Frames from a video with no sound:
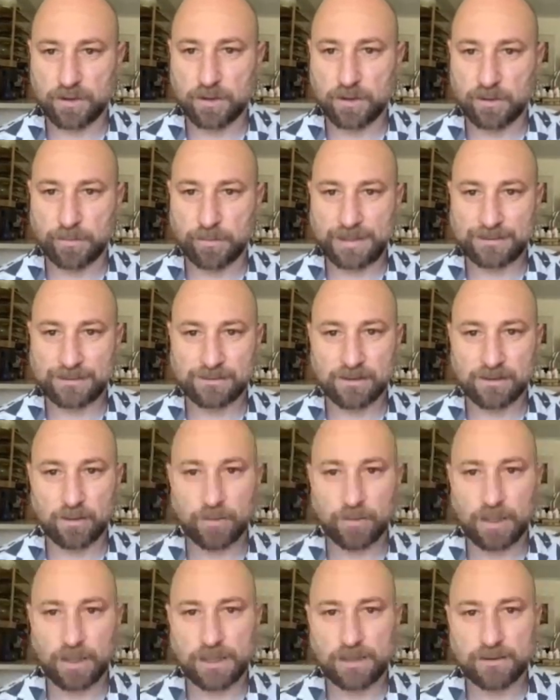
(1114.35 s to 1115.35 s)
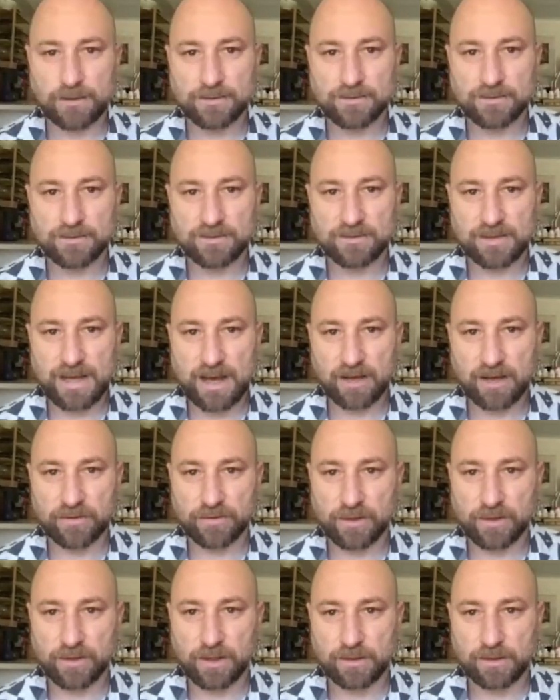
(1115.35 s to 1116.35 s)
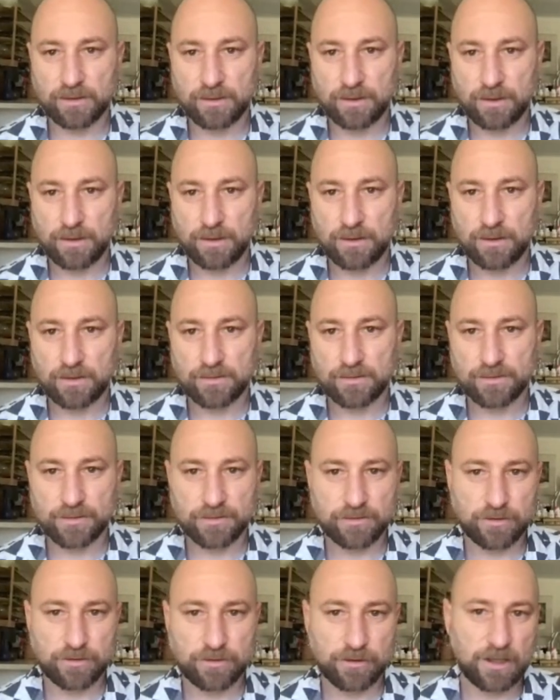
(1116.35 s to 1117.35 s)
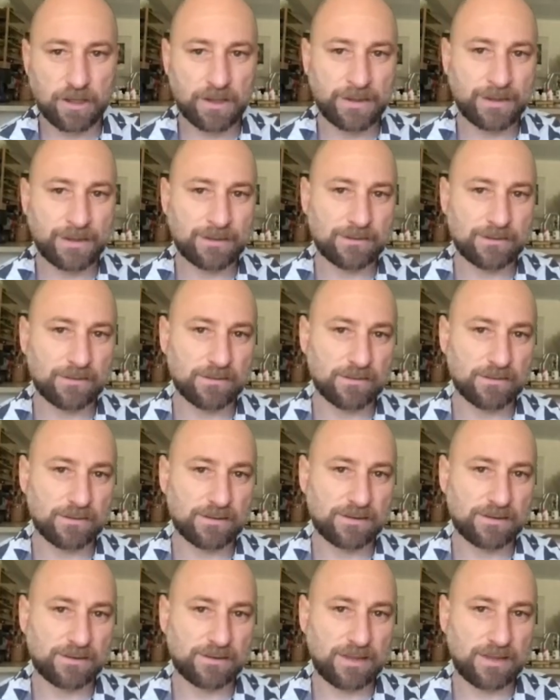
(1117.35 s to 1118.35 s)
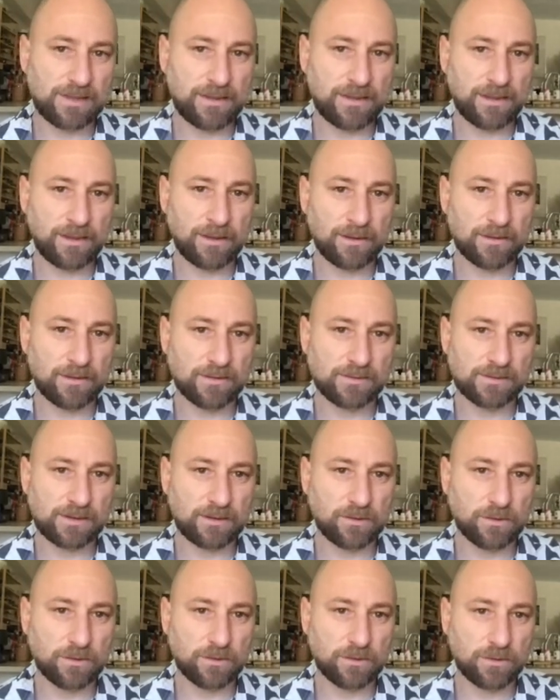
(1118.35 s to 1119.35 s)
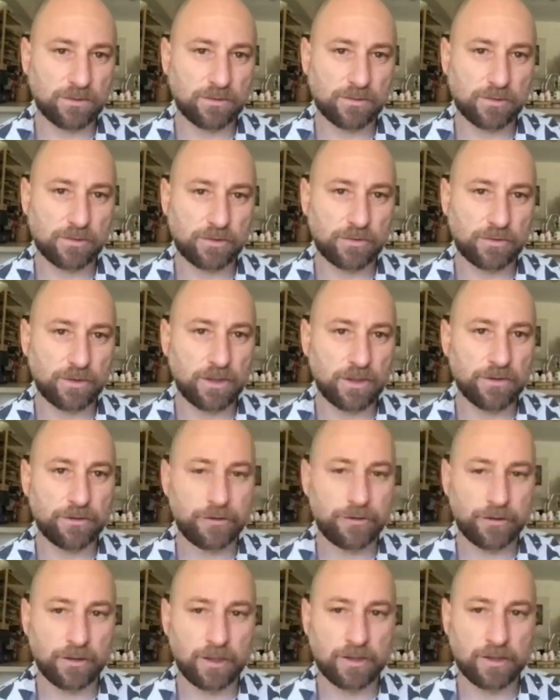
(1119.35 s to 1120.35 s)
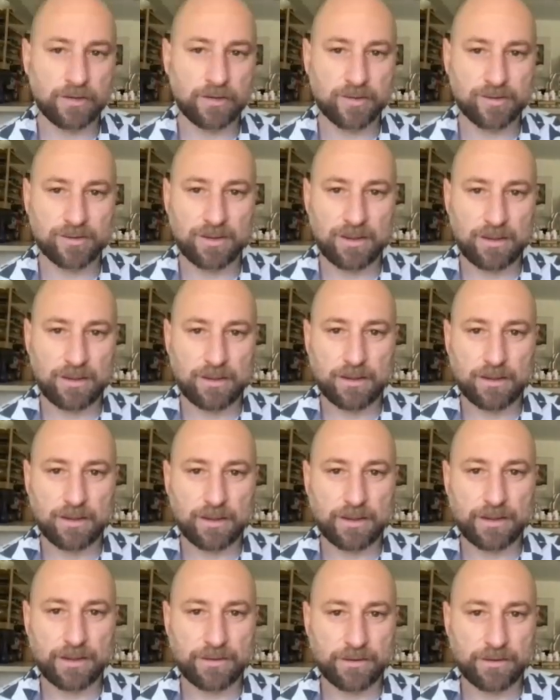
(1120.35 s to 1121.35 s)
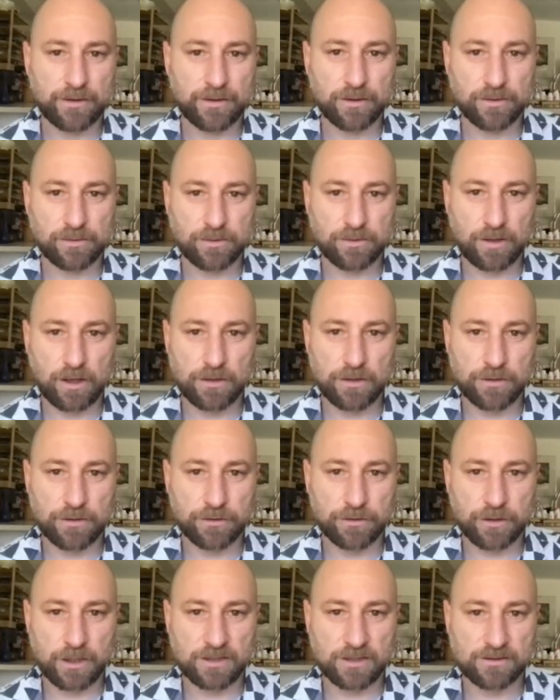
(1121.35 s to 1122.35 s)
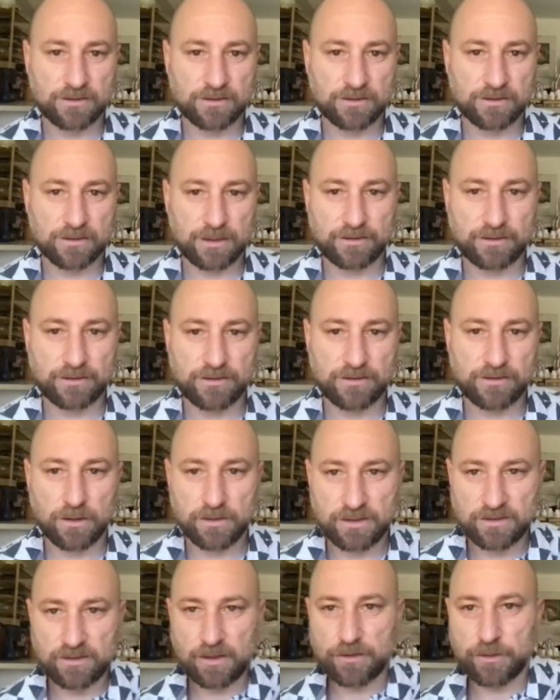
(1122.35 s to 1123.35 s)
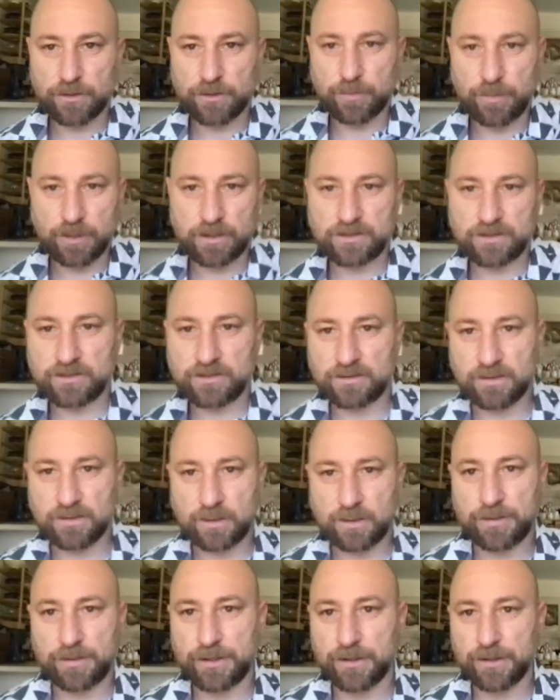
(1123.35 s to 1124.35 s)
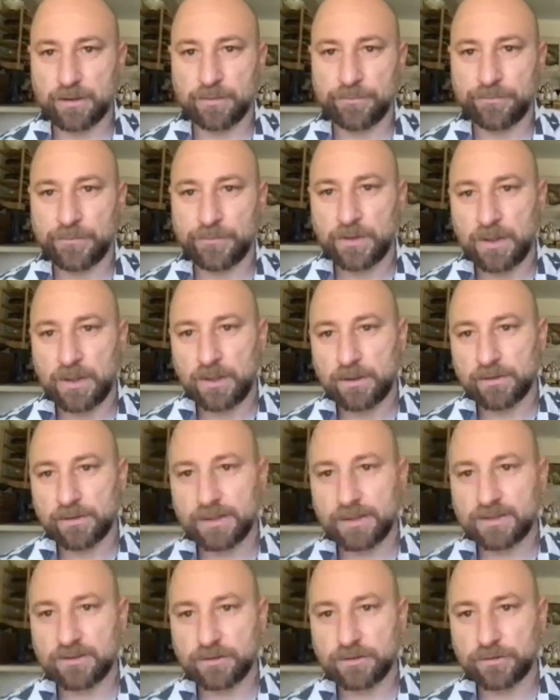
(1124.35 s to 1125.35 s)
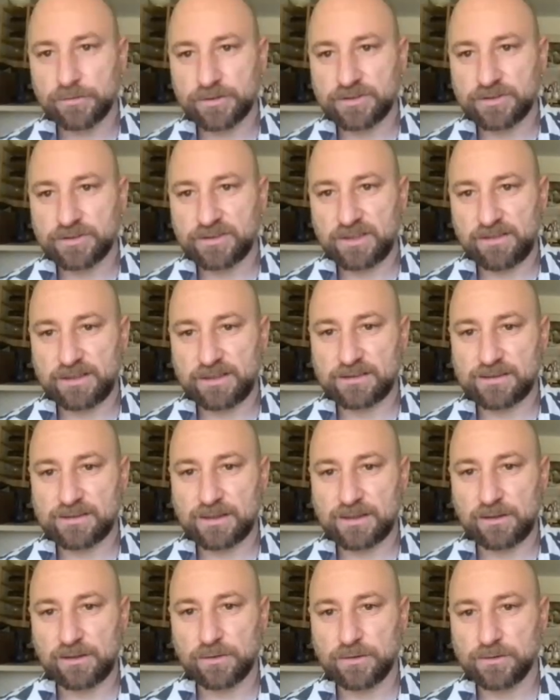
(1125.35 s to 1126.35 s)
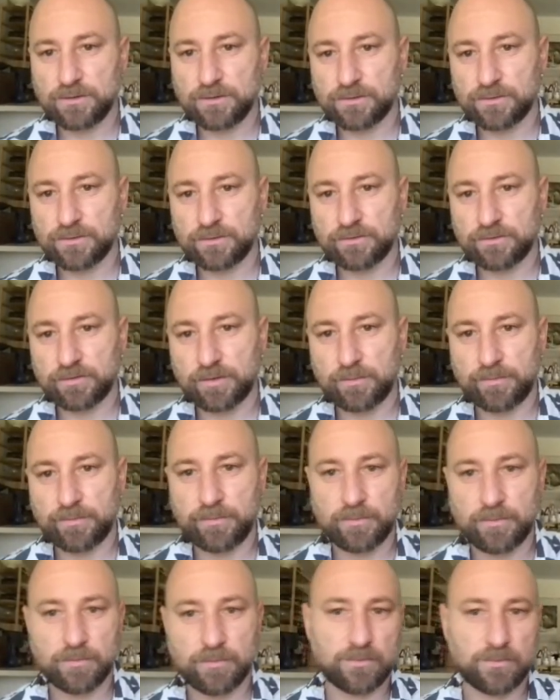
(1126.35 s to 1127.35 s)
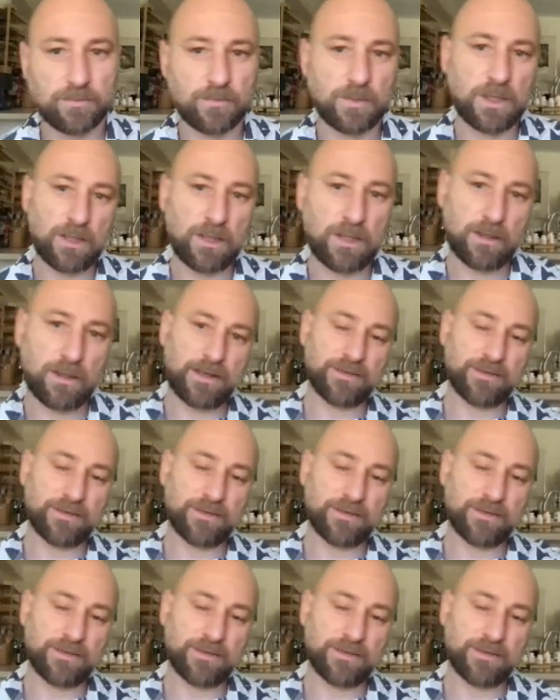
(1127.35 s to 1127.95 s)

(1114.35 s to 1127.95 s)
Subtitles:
This is our main cell body. This is the axon. So this neuron is sending signals to other neurons, and there's other neurons connected to all these other parts up here. All right, so it's receiving signals from,